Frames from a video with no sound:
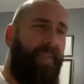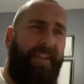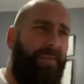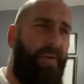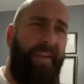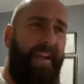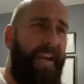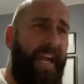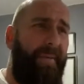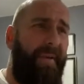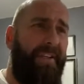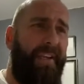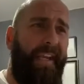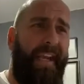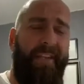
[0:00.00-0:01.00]
that's what their
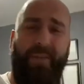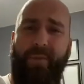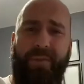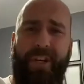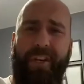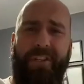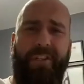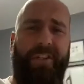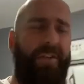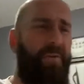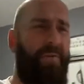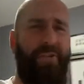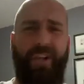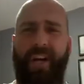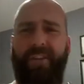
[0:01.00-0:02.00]
name is, I guess. All judges are
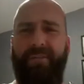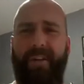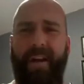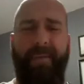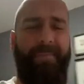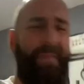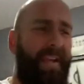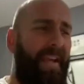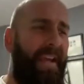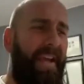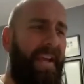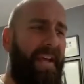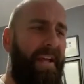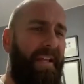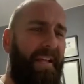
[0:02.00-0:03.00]
called judge, right?
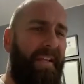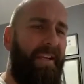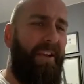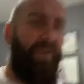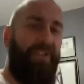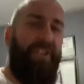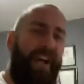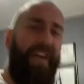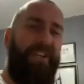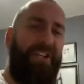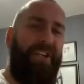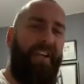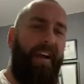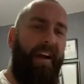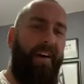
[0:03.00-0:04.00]
Look,
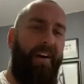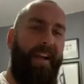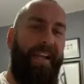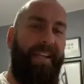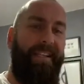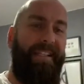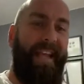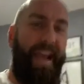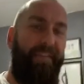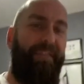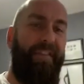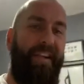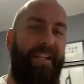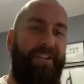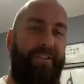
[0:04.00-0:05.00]
judge, I
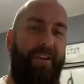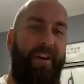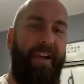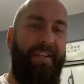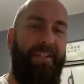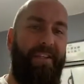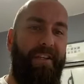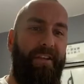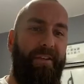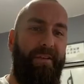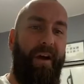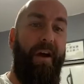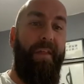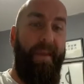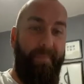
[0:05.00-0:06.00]
definitely tried
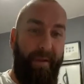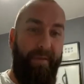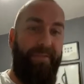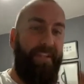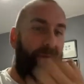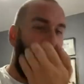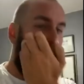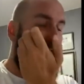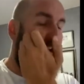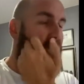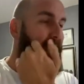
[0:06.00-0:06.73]
to. Oh, they're both similar.